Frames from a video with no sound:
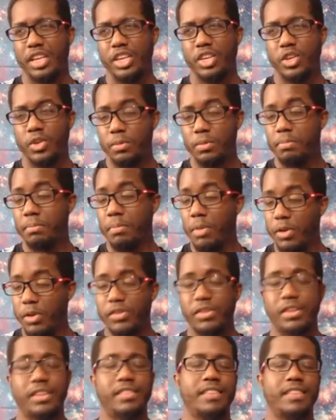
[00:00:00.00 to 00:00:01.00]
you
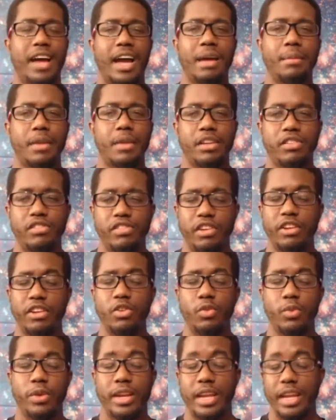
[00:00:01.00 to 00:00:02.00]
most of the time a
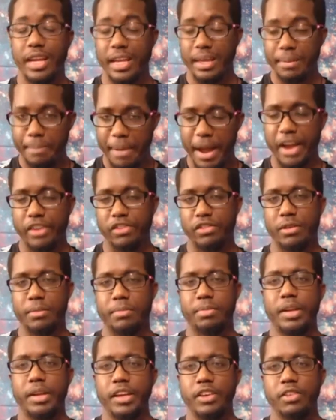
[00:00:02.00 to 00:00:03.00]
genuine and
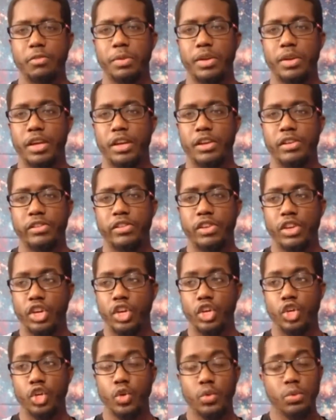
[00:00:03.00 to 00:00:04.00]
compassionate place because
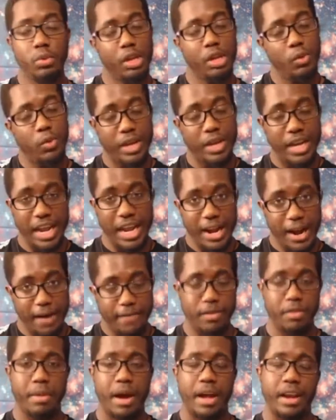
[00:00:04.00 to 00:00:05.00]
you really want
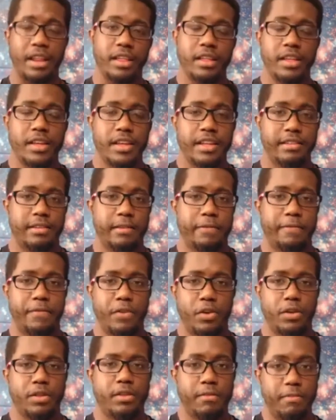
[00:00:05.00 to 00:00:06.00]
everybody to
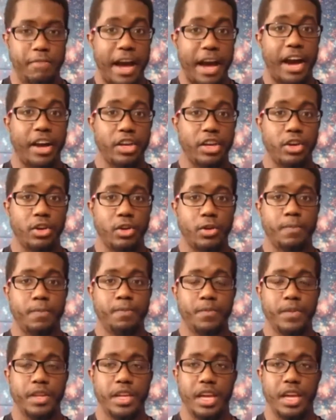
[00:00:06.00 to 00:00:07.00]
feel the value
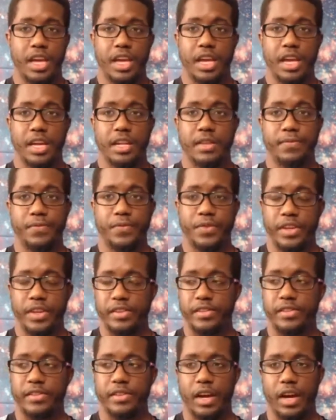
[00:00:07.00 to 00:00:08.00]
and
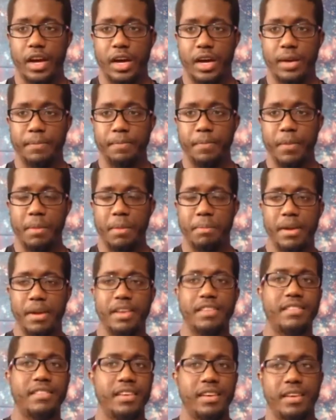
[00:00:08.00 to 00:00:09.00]
this um,
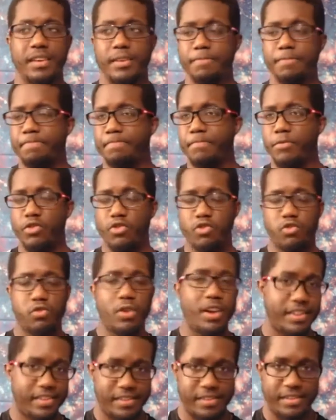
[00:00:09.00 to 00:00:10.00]
amazing
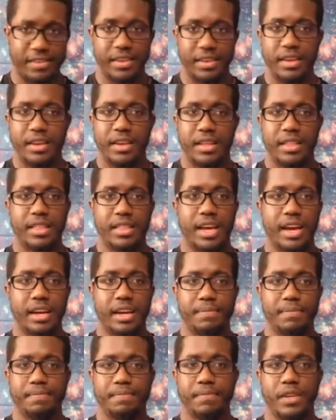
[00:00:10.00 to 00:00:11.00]
trust
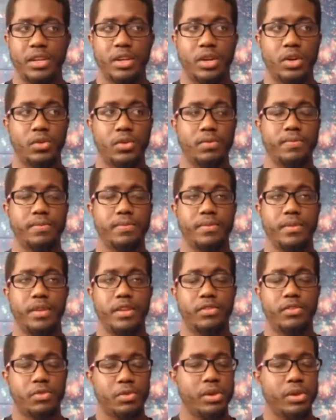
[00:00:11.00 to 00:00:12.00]
that you know
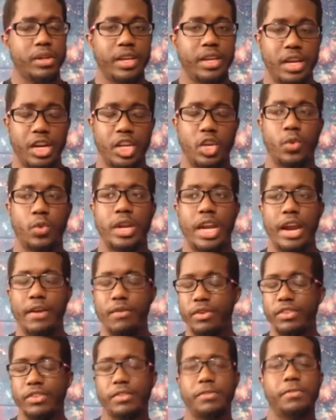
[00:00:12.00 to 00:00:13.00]
is really here. You want
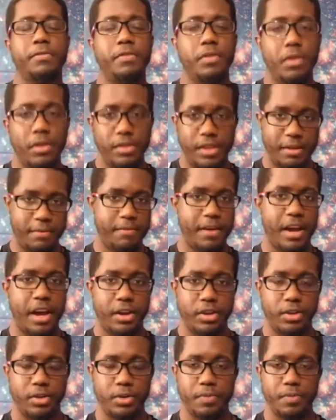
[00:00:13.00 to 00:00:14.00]
everyone to feel that
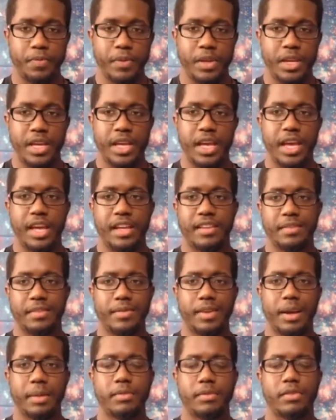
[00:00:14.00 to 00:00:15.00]
value. And
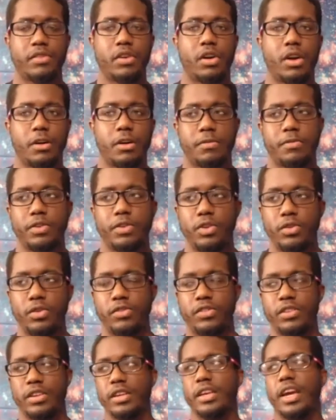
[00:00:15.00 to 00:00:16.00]
sometimes it's hard for you
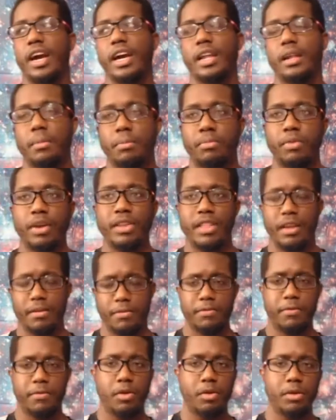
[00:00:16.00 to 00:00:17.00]
to kind of bring
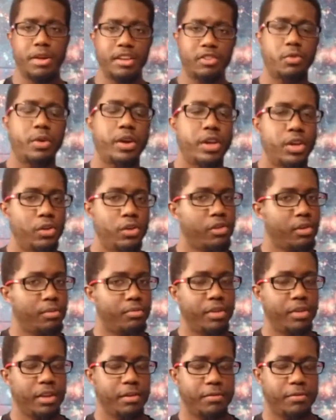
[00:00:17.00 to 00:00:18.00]
that forward. That's why you usually
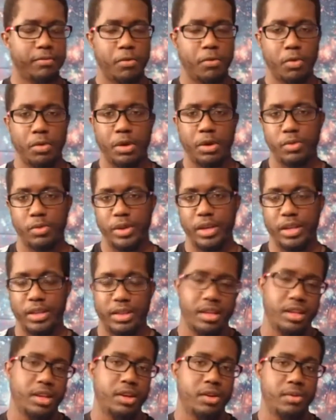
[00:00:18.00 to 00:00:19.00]
bring it forward
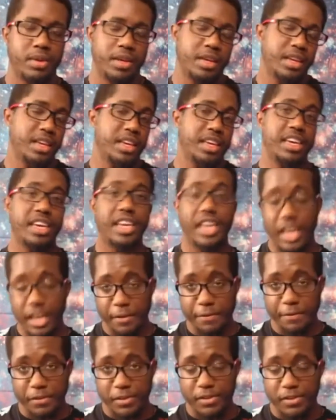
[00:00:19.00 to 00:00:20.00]
with, you know,
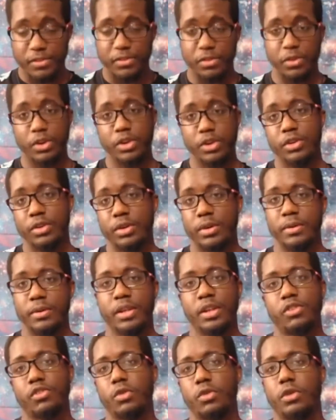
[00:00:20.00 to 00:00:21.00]
gifts or your you
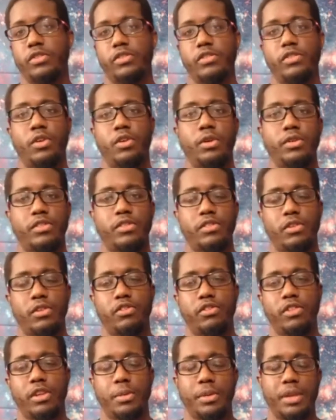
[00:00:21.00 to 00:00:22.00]
know Taurus is always
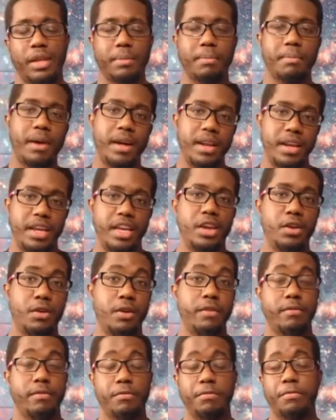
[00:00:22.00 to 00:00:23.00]
associated with like money or
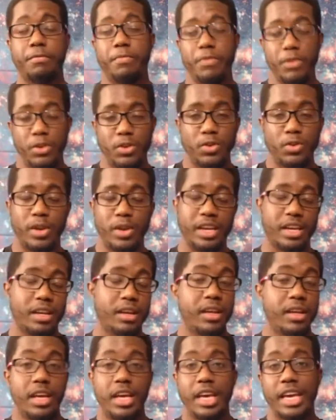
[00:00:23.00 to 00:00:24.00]
even food like
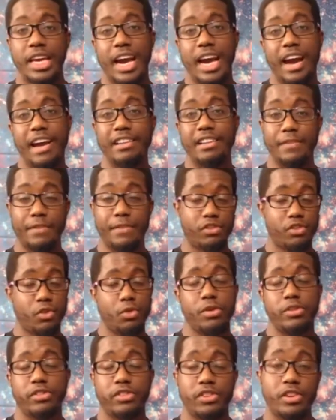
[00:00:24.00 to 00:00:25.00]
a guys if a
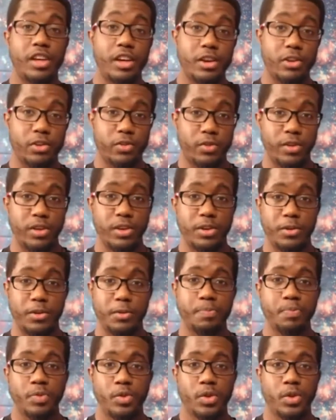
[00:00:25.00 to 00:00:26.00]
Taurus cooks for
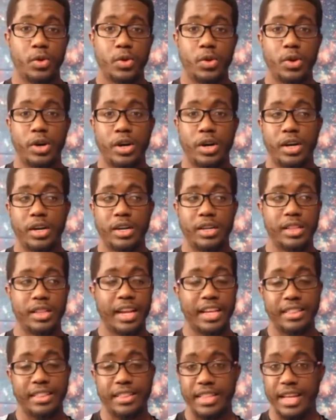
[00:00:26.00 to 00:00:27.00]
you or
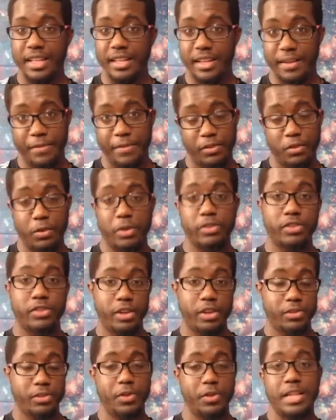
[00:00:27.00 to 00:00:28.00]
like that if a Taurus
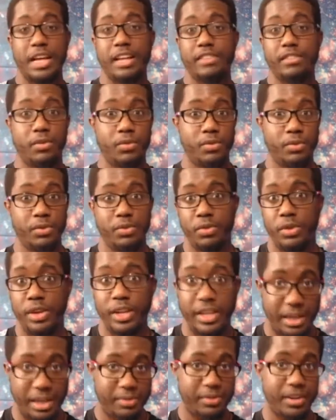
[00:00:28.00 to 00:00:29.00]
cooks for you that's a
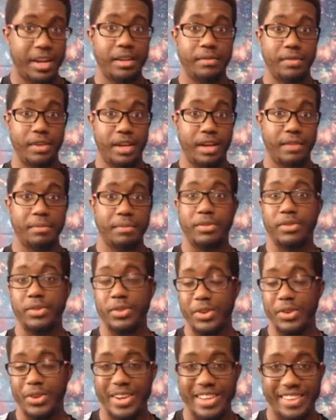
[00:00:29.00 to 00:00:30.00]
really deep sign of love i'm just going